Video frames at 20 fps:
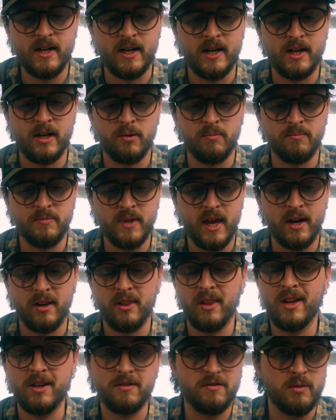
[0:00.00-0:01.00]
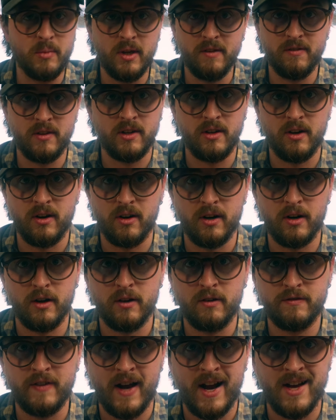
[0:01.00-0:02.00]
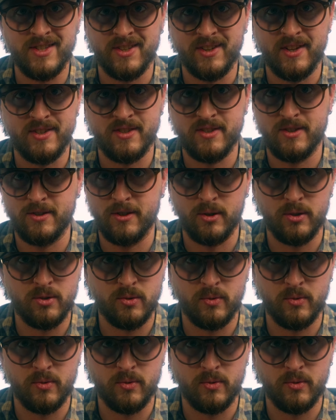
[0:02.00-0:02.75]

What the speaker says: And a lot of them even are fast lenses too.